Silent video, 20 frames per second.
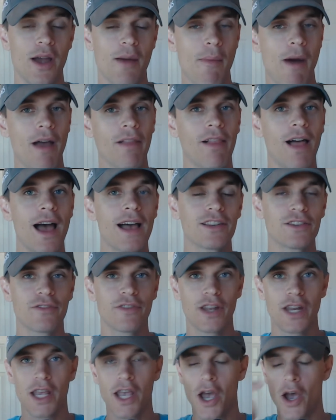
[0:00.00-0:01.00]
in my last
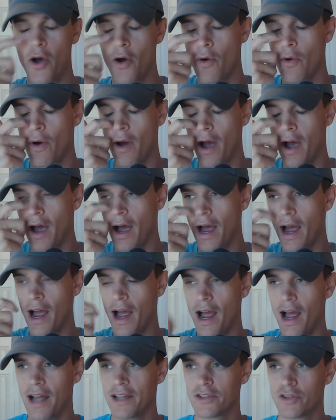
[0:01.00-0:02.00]
video,
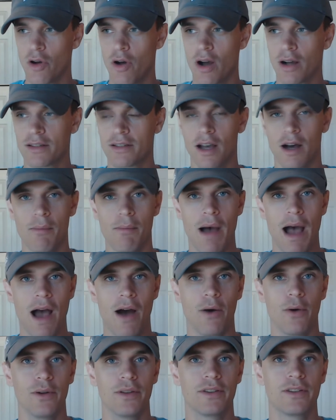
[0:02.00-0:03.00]
uh, I talked
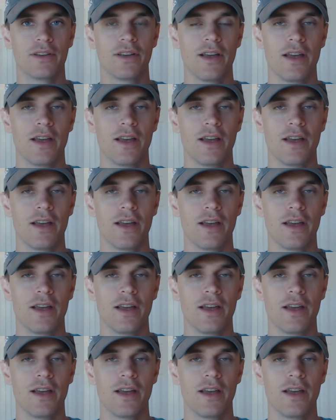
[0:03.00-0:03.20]
about